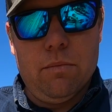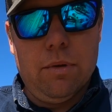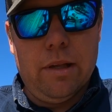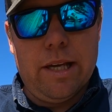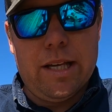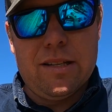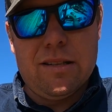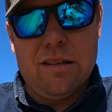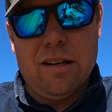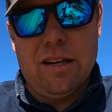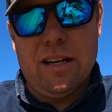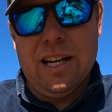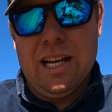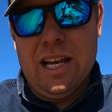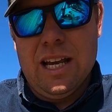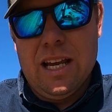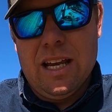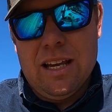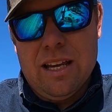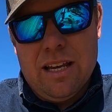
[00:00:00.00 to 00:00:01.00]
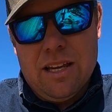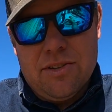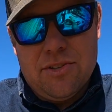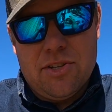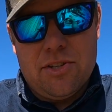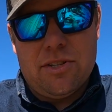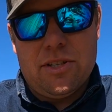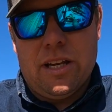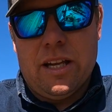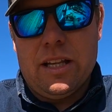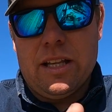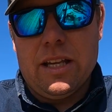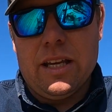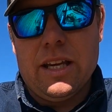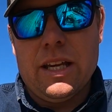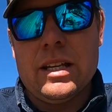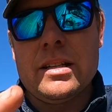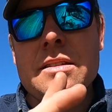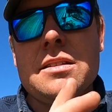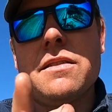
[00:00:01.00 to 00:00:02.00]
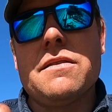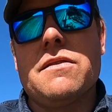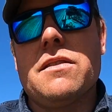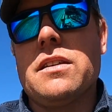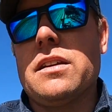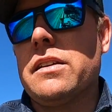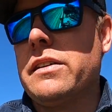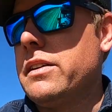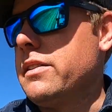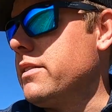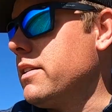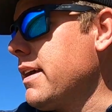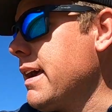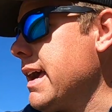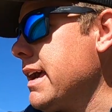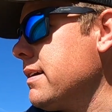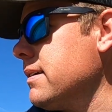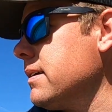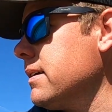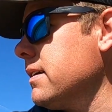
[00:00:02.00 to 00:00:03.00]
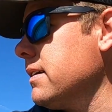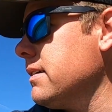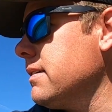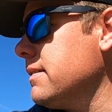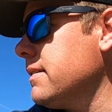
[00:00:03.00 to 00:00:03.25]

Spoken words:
blades on, just on the ends of the header.